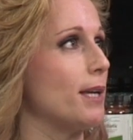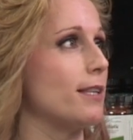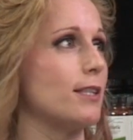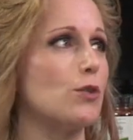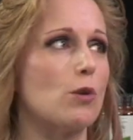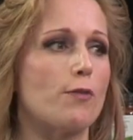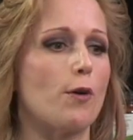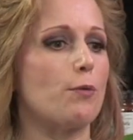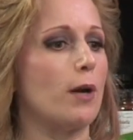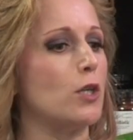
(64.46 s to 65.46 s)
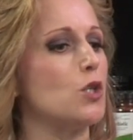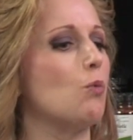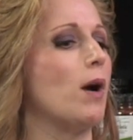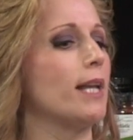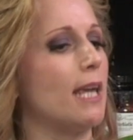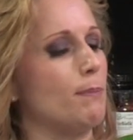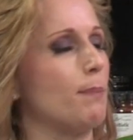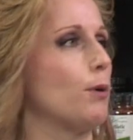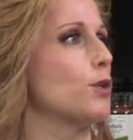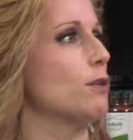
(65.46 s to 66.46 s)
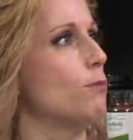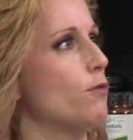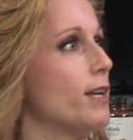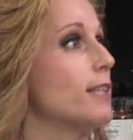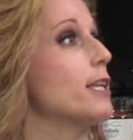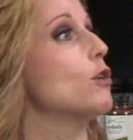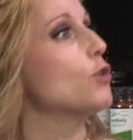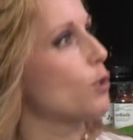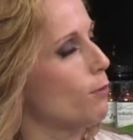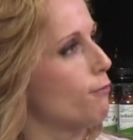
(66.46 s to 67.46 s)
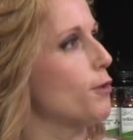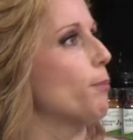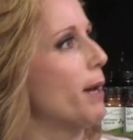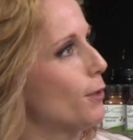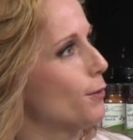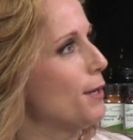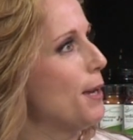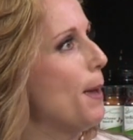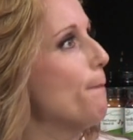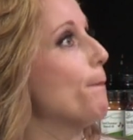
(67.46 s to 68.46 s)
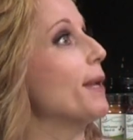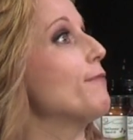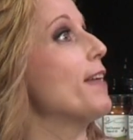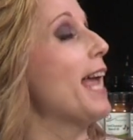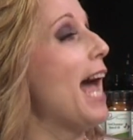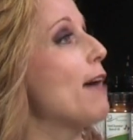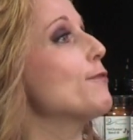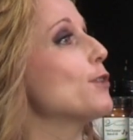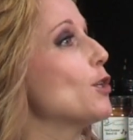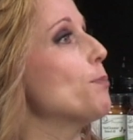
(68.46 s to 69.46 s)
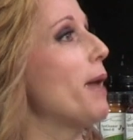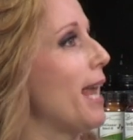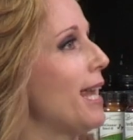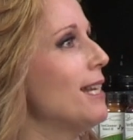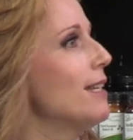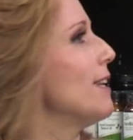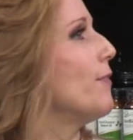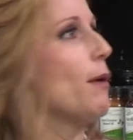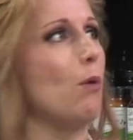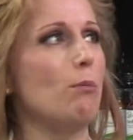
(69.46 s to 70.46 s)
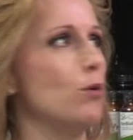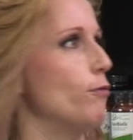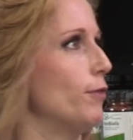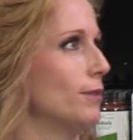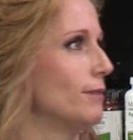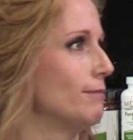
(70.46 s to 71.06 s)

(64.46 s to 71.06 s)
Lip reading: because this sort of arthritis, you want to keep the person moving because they usually will feel better. But if they have such pain, they won't move.